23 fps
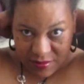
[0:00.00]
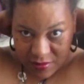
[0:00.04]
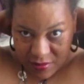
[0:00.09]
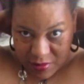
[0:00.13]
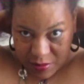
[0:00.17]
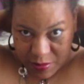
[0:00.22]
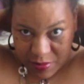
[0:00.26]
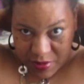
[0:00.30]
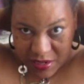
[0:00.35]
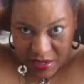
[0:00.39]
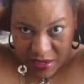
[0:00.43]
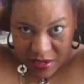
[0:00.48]
I
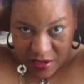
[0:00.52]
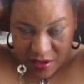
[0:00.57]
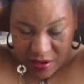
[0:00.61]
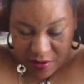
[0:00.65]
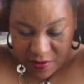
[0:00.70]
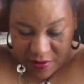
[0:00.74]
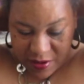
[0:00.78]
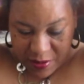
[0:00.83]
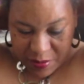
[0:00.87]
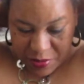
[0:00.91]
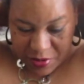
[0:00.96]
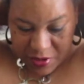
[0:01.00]
mean, I know
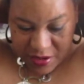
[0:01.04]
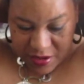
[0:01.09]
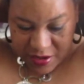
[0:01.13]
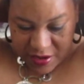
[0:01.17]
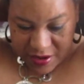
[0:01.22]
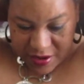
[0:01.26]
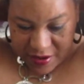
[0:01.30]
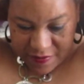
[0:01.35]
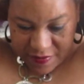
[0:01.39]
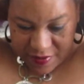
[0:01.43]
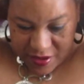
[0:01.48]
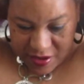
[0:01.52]
I'm going to
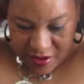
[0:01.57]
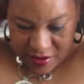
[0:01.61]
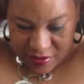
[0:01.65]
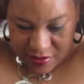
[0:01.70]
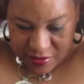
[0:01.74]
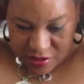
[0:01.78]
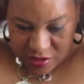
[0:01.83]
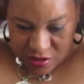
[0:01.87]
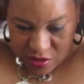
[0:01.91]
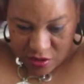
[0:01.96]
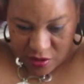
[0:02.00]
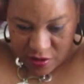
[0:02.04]
have that
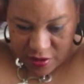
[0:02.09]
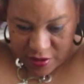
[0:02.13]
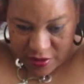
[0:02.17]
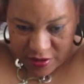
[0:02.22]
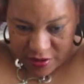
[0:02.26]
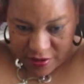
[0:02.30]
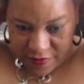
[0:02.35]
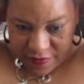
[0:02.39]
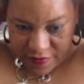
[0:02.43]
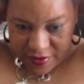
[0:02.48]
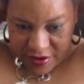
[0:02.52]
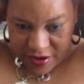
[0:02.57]
scar
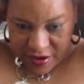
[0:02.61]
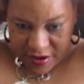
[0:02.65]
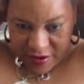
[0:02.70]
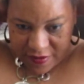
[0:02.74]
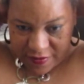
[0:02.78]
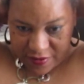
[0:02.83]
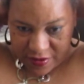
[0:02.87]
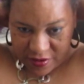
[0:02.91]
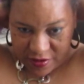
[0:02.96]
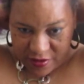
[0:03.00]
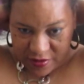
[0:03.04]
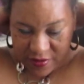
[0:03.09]
there
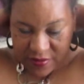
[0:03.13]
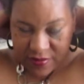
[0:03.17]
forever.